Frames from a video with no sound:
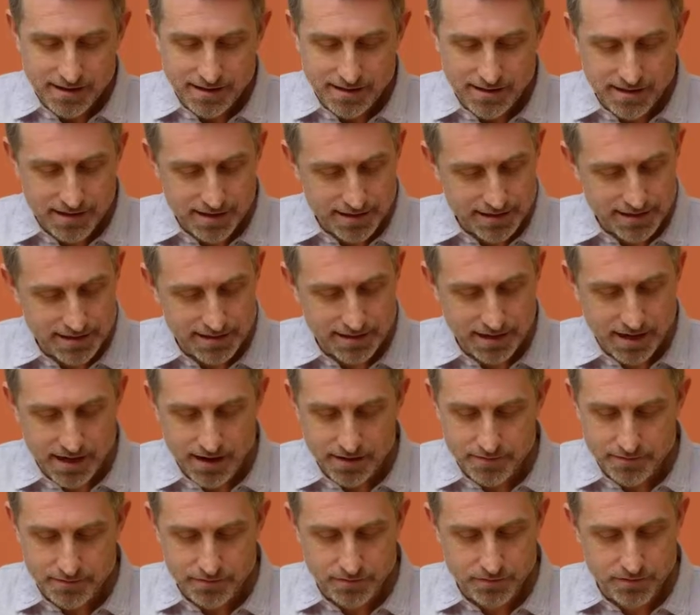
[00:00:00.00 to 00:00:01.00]
This
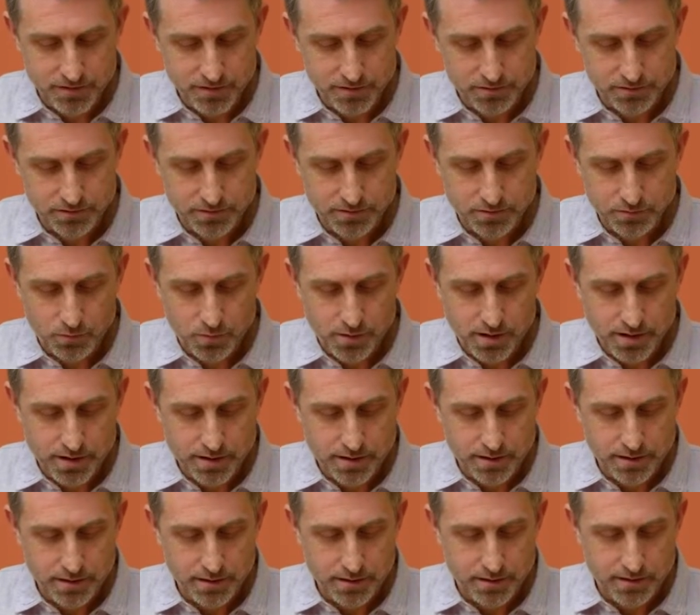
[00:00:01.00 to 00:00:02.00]
I've filled
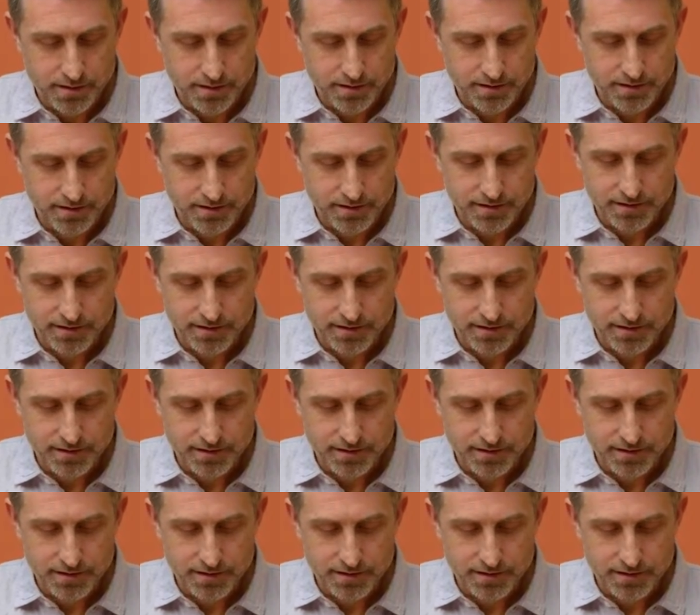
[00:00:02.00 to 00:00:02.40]
with